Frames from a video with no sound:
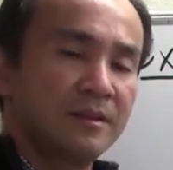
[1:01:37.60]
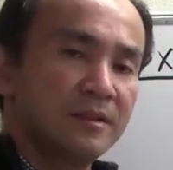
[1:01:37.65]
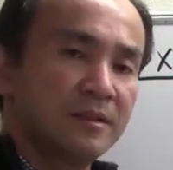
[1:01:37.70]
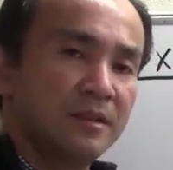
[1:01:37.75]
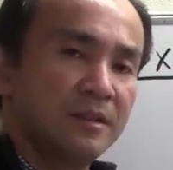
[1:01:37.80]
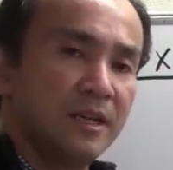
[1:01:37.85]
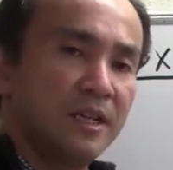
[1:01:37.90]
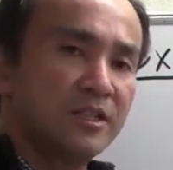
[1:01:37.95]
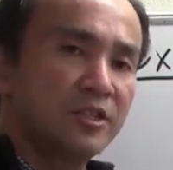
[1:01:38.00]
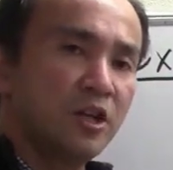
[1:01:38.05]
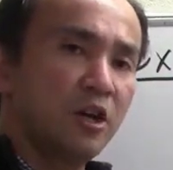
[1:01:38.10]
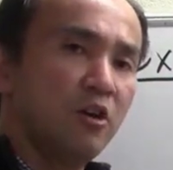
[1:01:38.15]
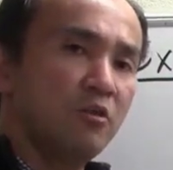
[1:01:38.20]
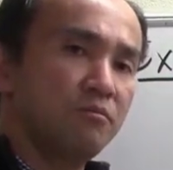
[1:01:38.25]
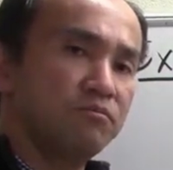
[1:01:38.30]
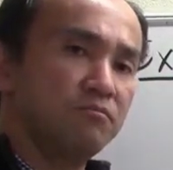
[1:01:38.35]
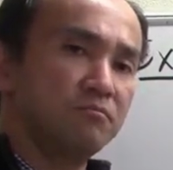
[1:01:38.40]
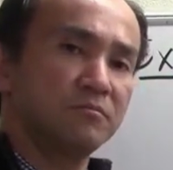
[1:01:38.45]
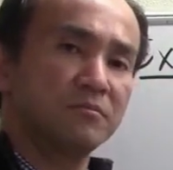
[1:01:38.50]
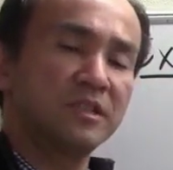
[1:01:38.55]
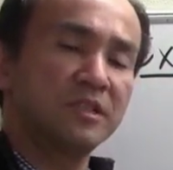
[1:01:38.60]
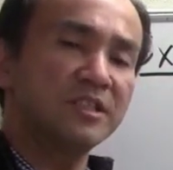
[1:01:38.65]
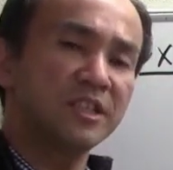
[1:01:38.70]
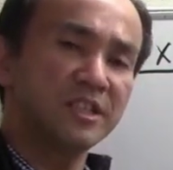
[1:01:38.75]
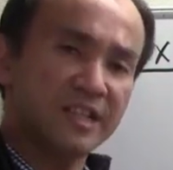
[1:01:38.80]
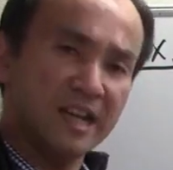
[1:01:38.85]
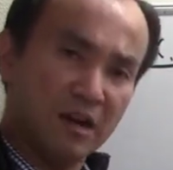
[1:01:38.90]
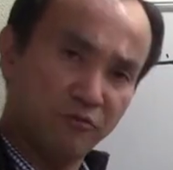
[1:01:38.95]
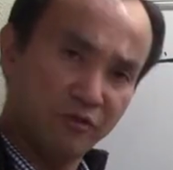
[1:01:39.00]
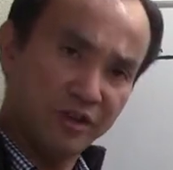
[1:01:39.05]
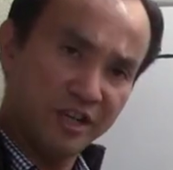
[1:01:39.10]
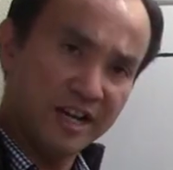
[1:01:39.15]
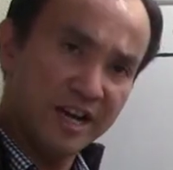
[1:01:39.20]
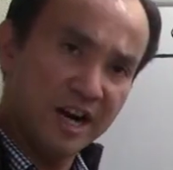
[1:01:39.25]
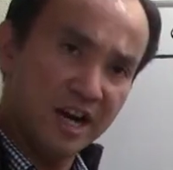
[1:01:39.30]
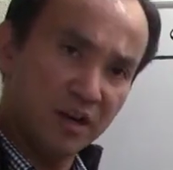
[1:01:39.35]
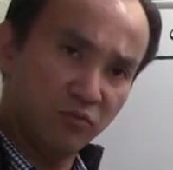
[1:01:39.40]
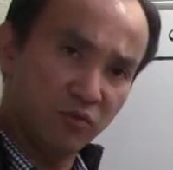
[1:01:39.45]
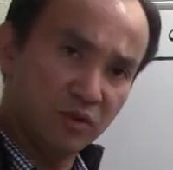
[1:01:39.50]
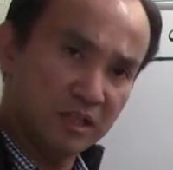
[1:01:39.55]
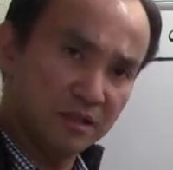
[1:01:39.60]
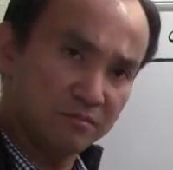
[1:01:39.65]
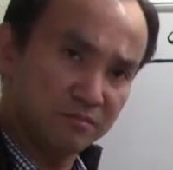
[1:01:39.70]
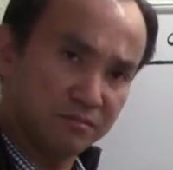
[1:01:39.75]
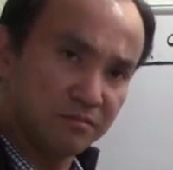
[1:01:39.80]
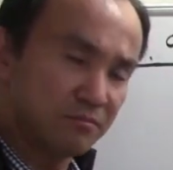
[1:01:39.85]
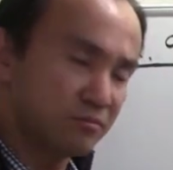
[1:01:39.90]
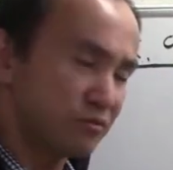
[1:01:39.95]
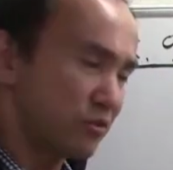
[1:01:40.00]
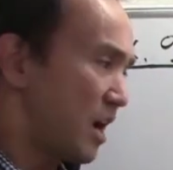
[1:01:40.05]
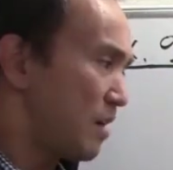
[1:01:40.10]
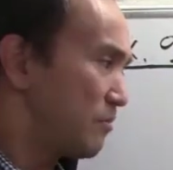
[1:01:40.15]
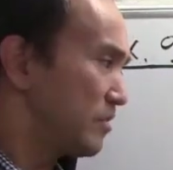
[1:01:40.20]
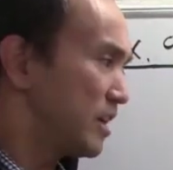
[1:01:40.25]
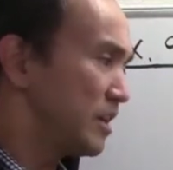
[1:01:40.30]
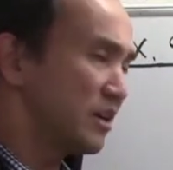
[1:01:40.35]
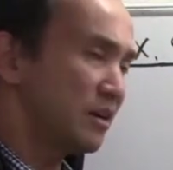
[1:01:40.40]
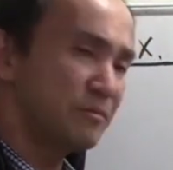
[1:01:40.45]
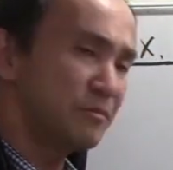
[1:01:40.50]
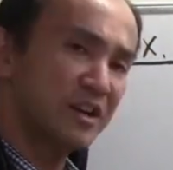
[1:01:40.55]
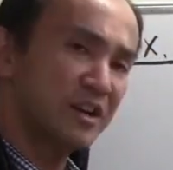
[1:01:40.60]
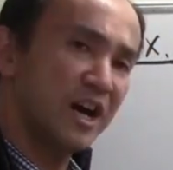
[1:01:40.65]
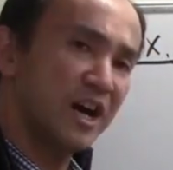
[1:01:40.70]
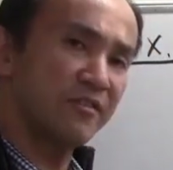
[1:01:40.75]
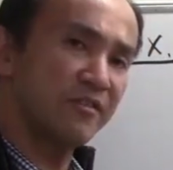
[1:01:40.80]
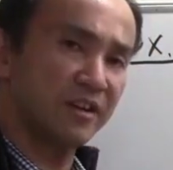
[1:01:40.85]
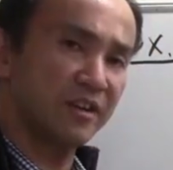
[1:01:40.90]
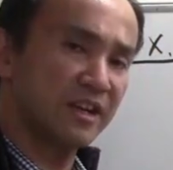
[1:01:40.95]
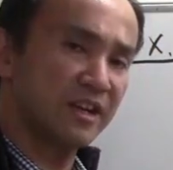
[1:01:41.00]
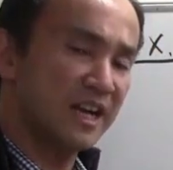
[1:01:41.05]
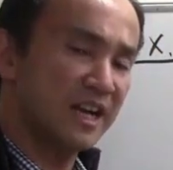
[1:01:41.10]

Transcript: And so this is how we're done with the problem in number 9 right here.